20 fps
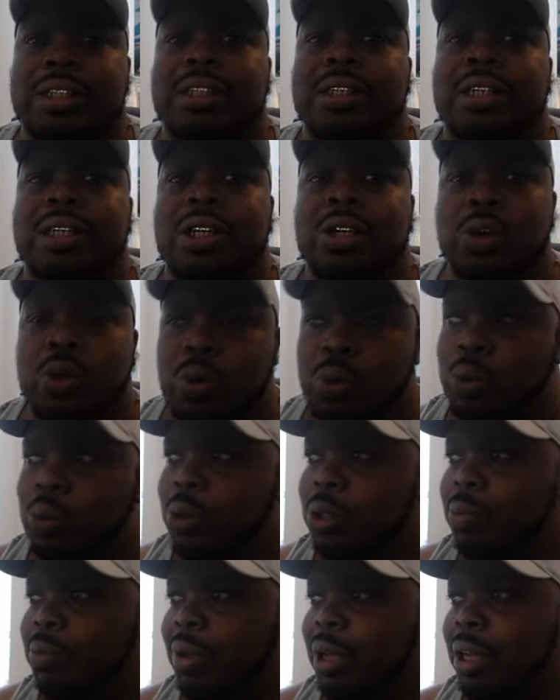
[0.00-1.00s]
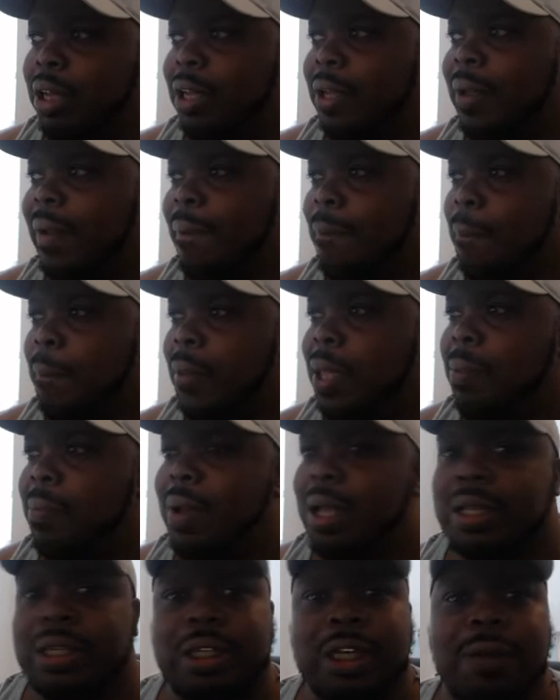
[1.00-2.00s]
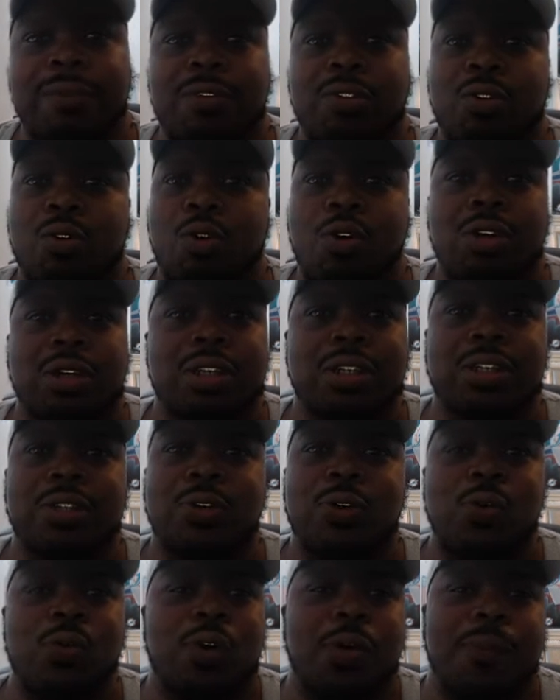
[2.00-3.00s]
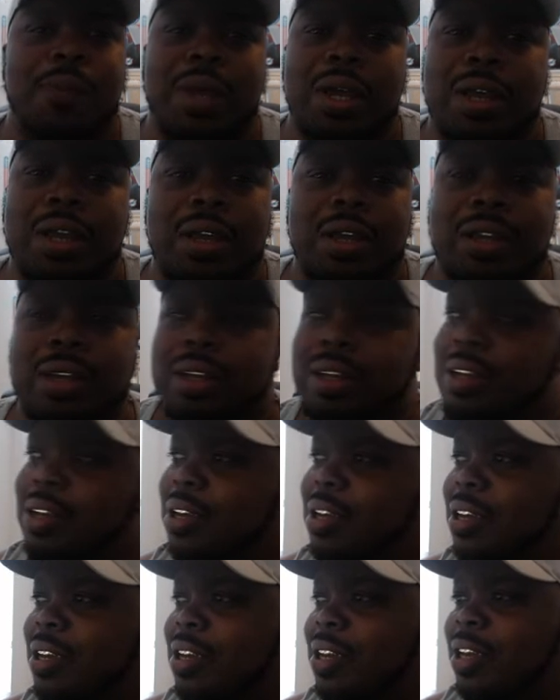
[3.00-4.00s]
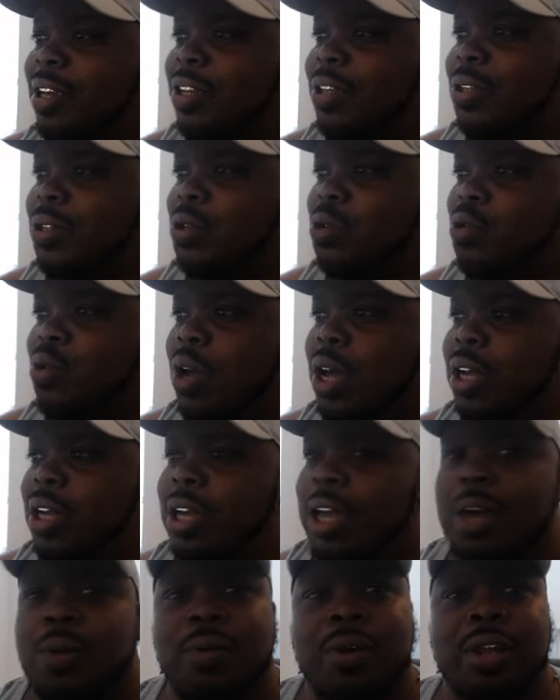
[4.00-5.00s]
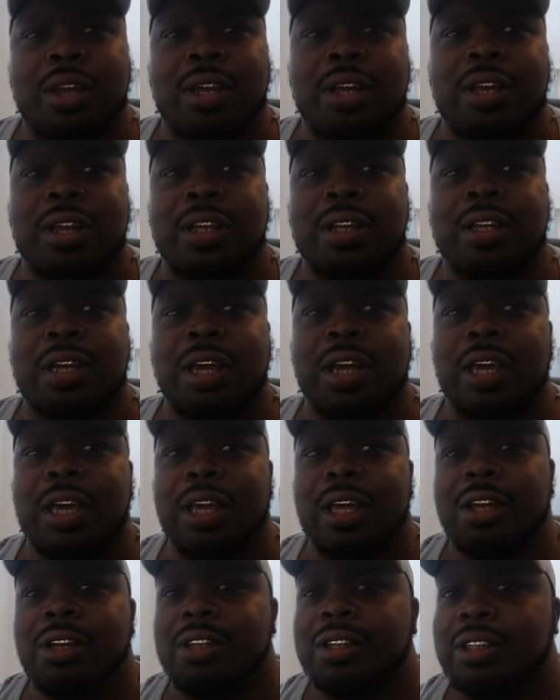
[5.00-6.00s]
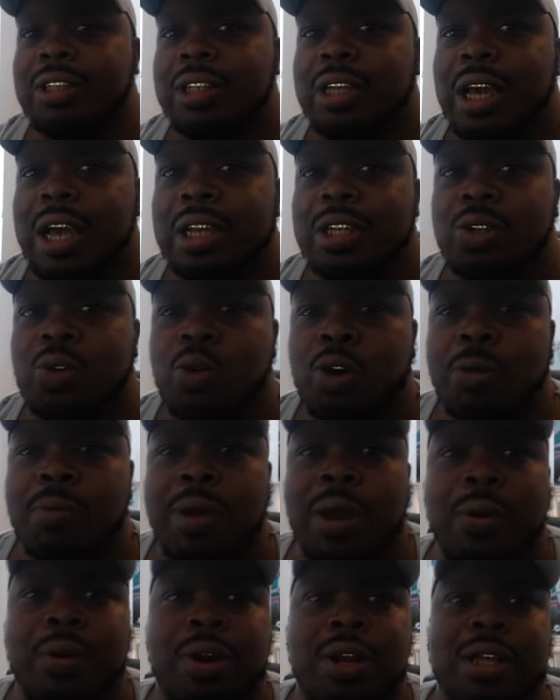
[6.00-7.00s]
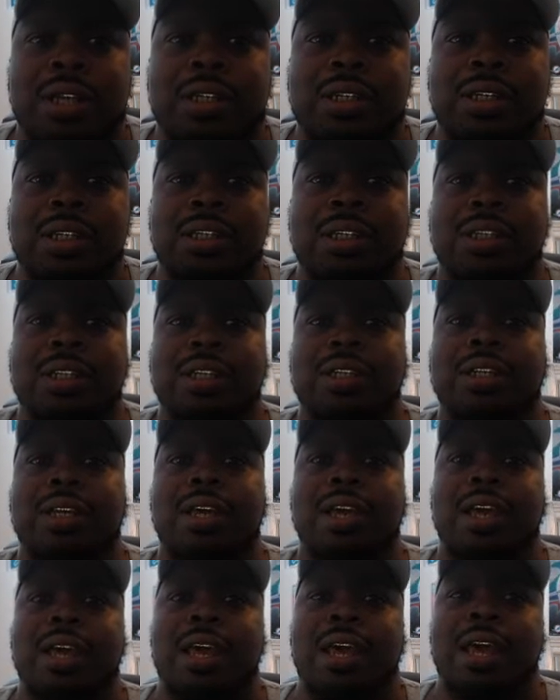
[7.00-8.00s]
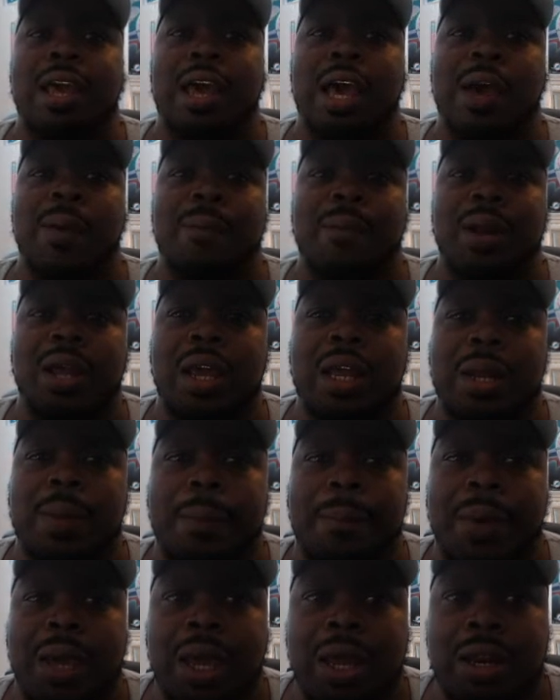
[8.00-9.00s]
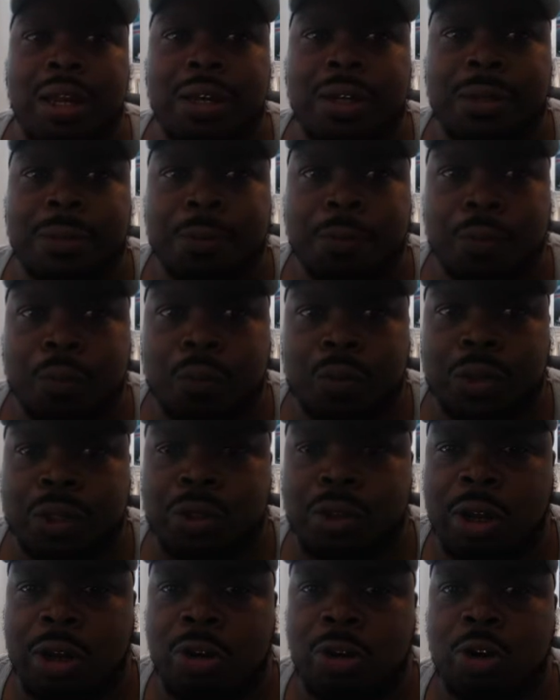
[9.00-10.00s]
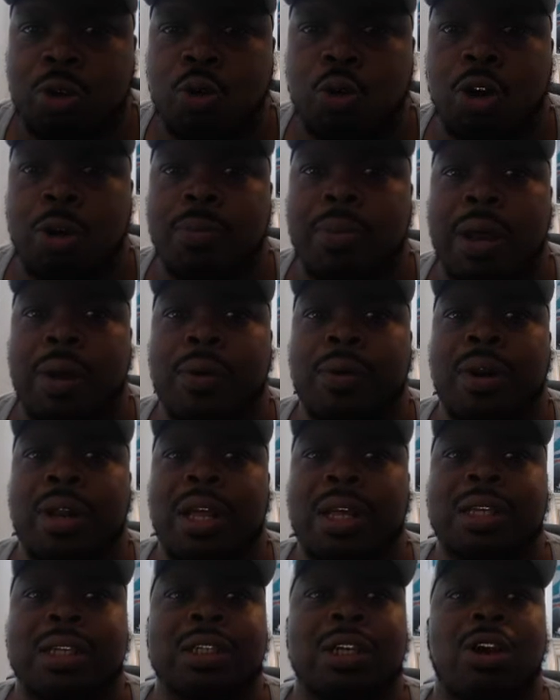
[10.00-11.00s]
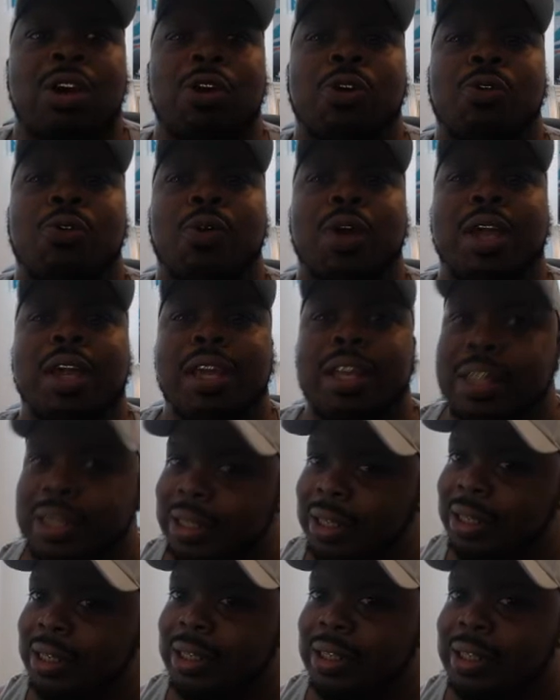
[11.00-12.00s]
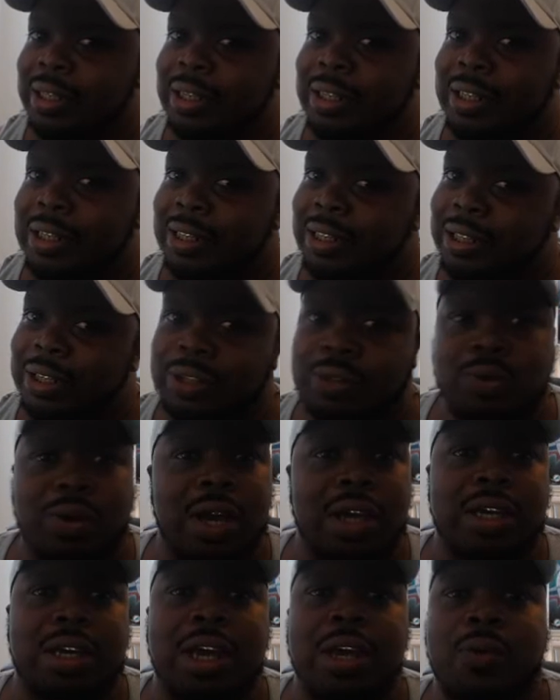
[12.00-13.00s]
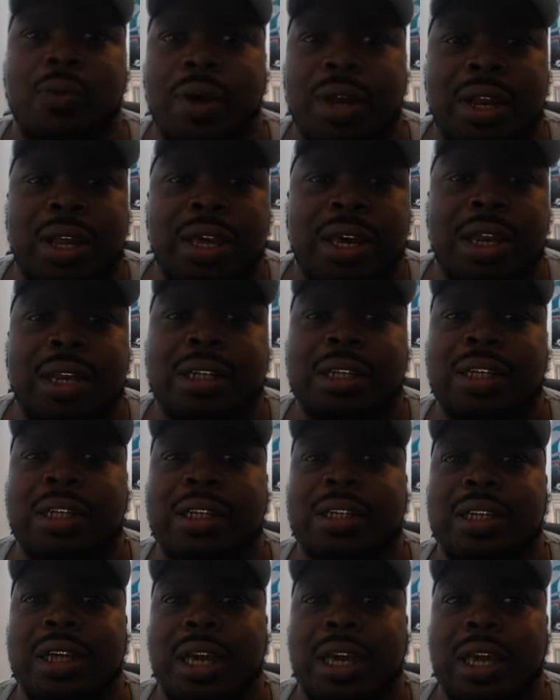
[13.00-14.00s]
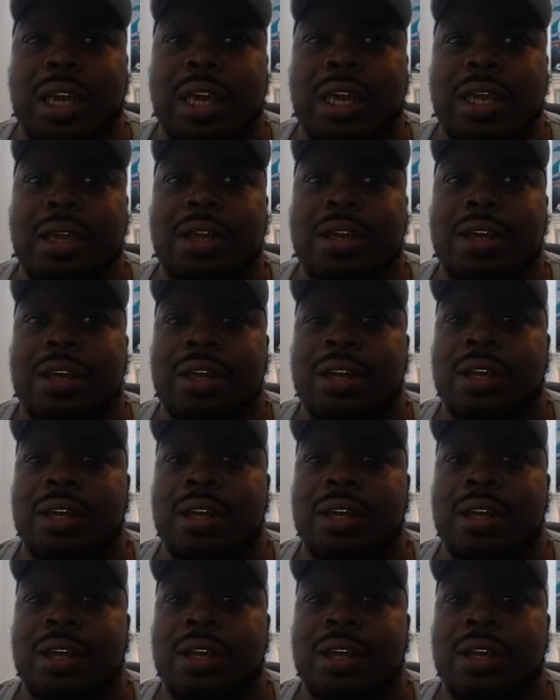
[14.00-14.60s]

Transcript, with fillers: to use, man? Me, myself, of course, it's Tua, man. It's Tua. I can't wait to get in the game, see how his quarterback release is. I played the beta, so I know the quarterback releases are crazy. So I can't wait to get into the game,